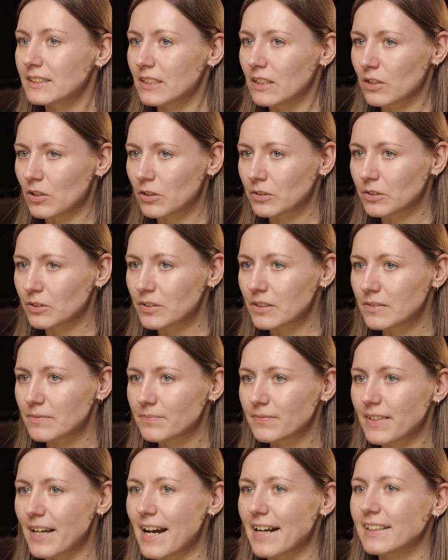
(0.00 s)
is the rotor,
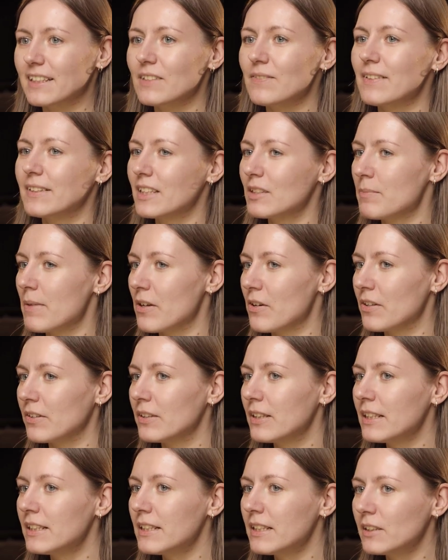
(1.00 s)
activated by
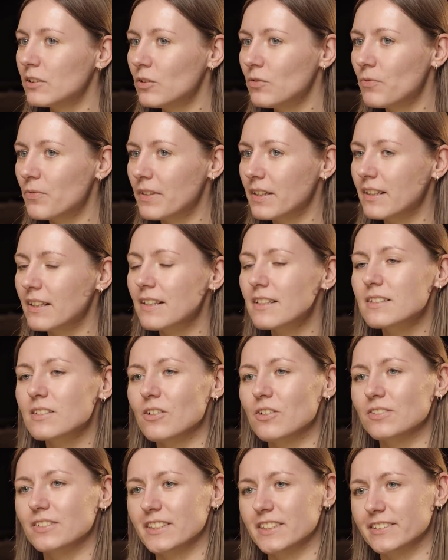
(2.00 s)
rotating 2 fingers
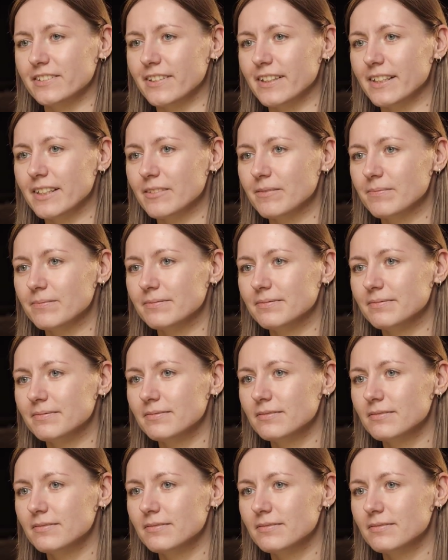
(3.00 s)
on the screen.